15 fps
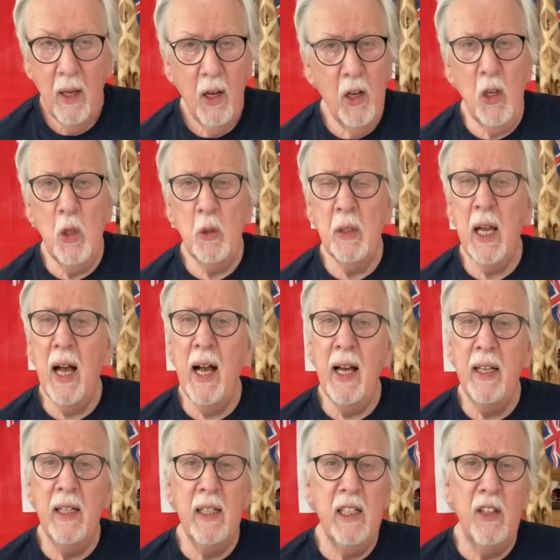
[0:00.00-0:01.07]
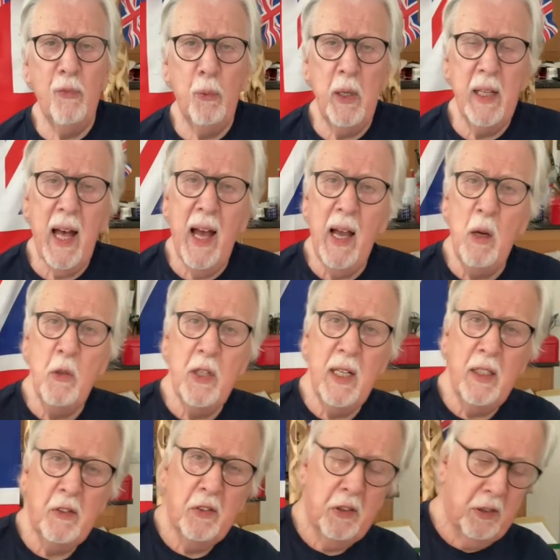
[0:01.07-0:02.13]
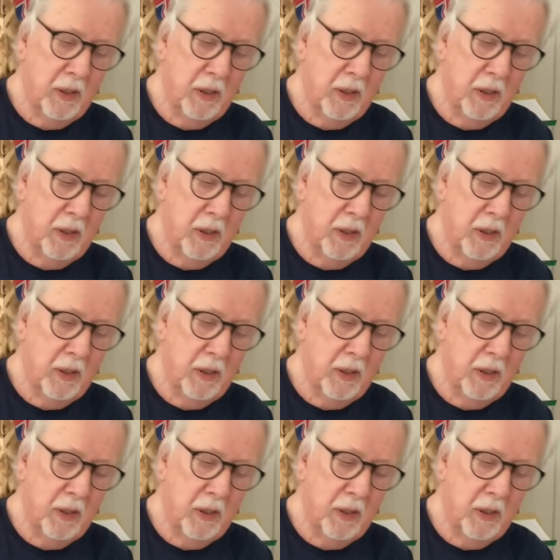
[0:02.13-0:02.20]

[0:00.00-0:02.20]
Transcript: Who can live without it?